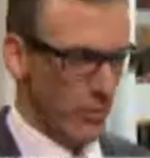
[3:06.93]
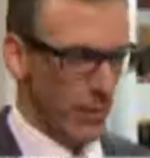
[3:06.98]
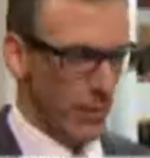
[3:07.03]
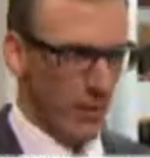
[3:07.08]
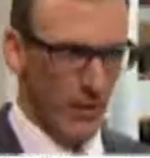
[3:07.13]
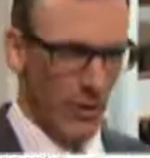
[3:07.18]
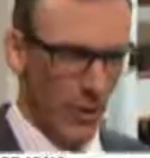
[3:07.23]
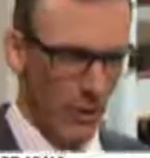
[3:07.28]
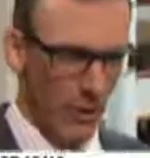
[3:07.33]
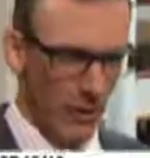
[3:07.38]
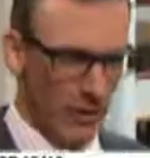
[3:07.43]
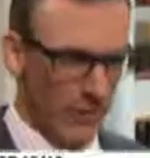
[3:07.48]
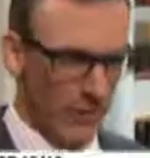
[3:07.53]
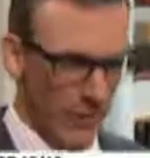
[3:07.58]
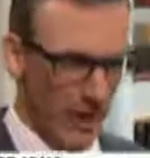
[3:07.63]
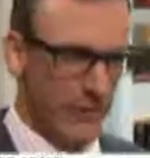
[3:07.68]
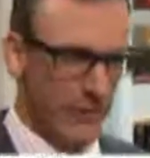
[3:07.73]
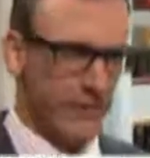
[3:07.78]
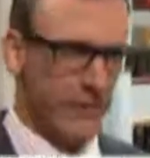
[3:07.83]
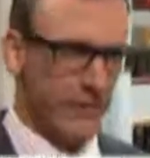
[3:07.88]
where owning
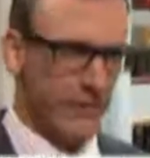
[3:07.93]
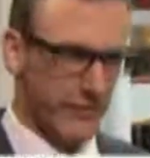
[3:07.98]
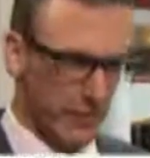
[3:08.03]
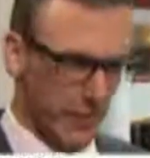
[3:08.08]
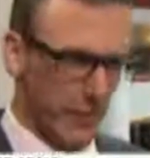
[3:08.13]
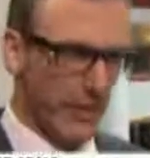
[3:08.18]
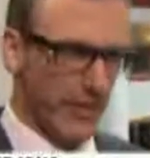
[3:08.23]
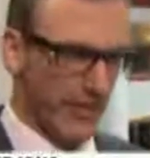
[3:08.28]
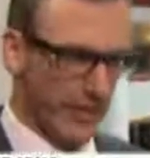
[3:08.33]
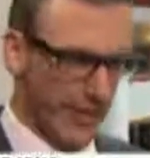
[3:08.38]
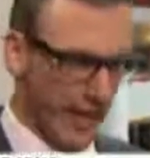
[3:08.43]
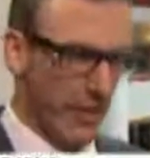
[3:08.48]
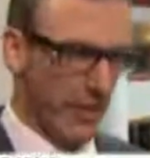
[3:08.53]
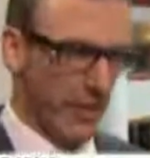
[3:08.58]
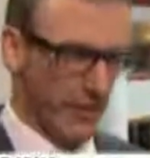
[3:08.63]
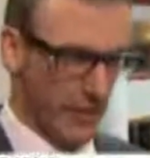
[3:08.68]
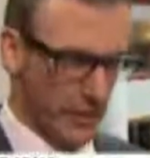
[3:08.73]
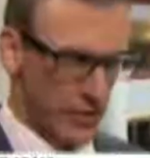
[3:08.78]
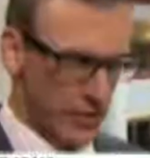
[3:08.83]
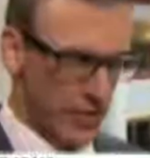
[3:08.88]
bonds is slowing
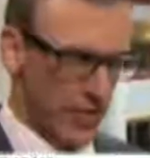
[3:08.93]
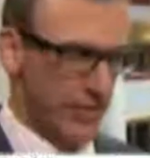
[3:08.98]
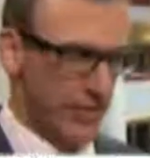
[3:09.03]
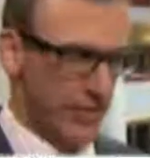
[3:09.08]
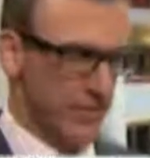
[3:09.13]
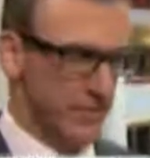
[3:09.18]
down the ship.